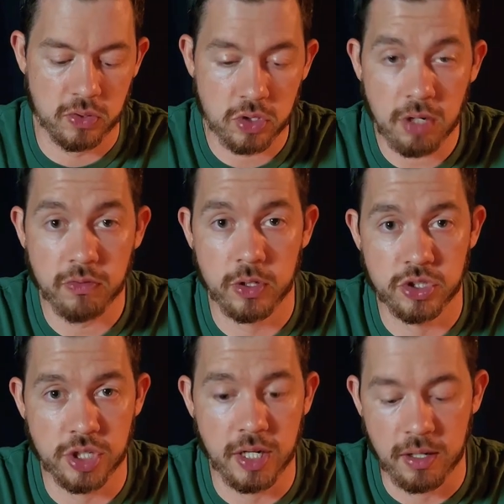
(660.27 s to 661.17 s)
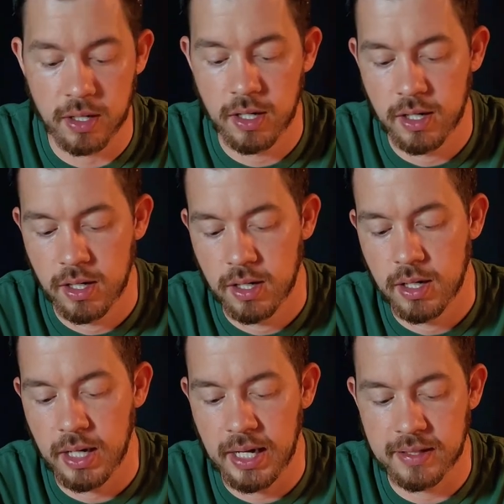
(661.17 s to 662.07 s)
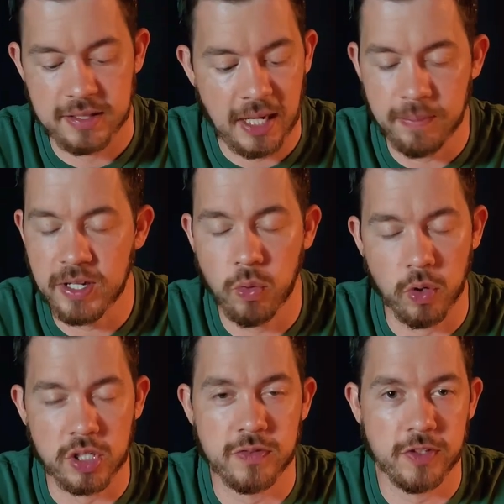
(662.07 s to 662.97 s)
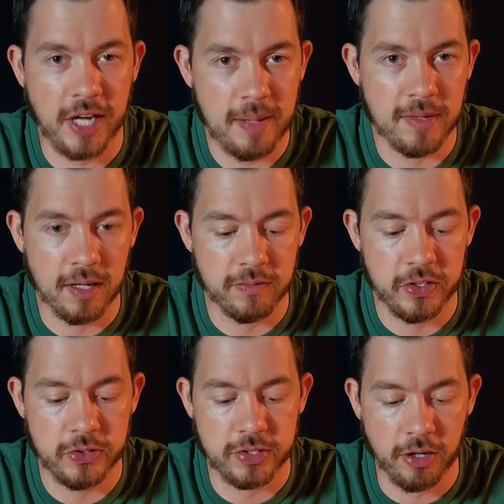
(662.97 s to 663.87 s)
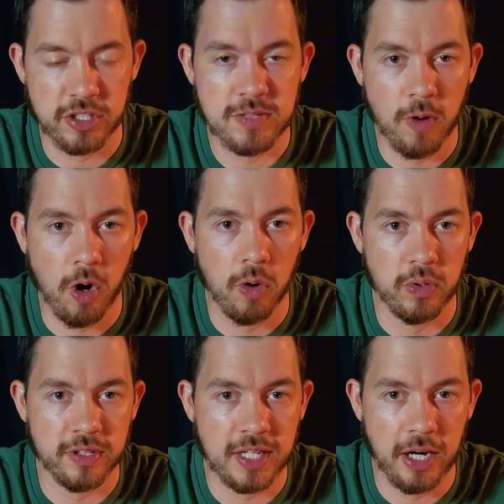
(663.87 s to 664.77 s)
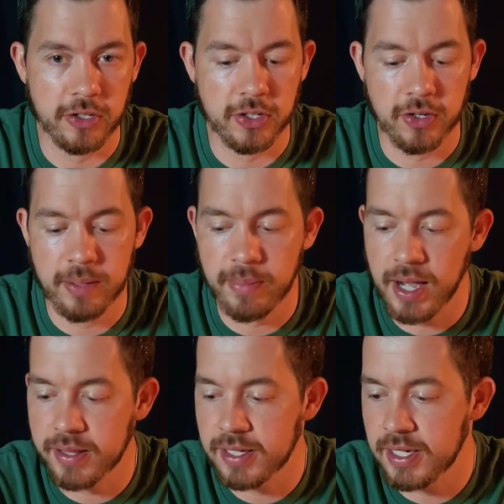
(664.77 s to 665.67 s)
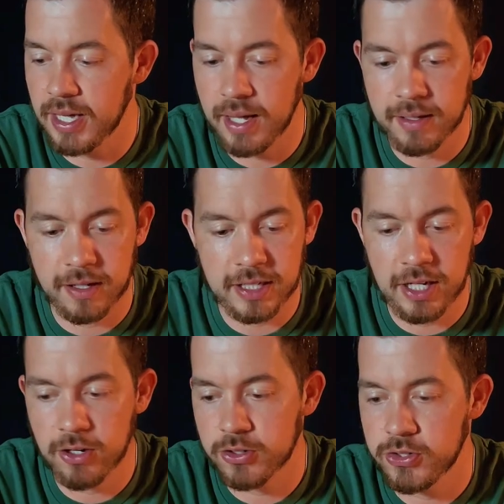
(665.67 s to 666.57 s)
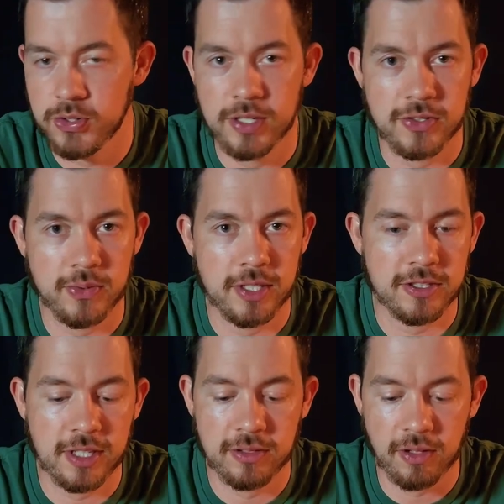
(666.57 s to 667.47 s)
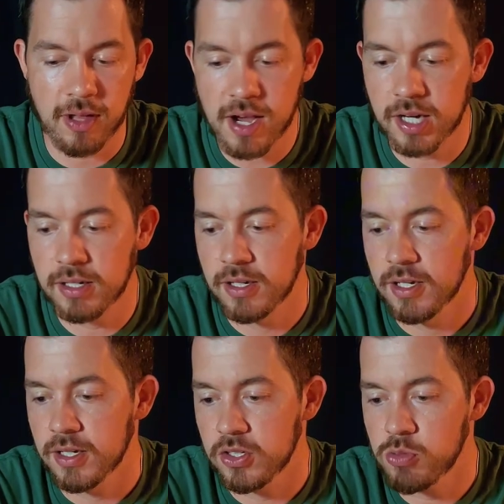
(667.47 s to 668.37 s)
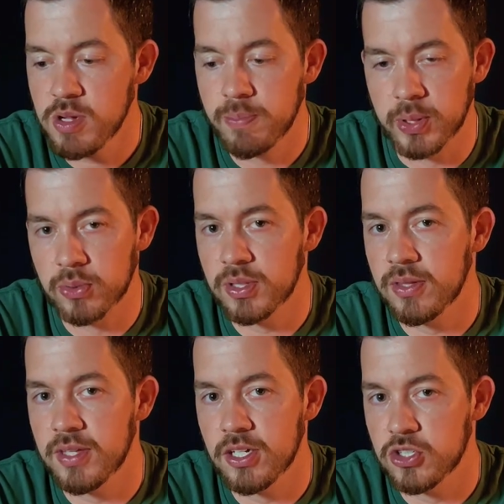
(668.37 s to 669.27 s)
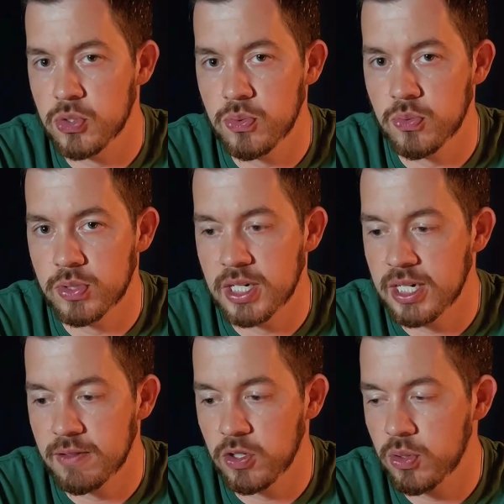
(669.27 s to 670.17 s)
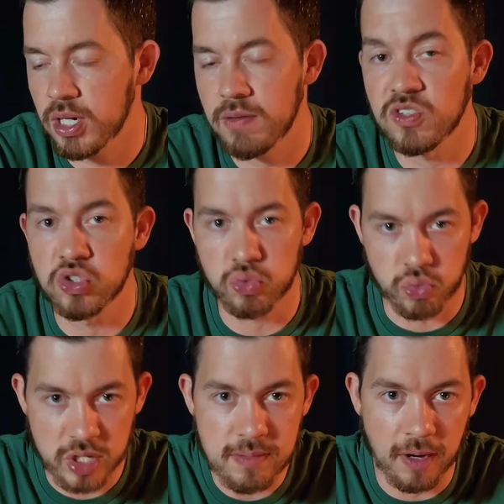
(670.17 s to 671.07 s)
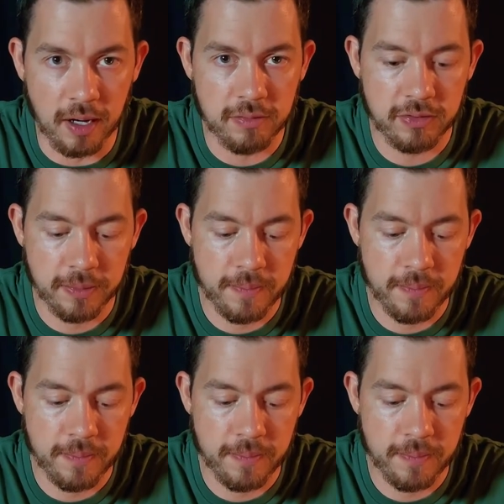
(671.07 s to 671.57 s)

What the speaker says: software engineer. And the same thing works for game dev. You start small with a character, and by a year, 2 years, 3 years down the line, you'll be building things you couldn't even dream of.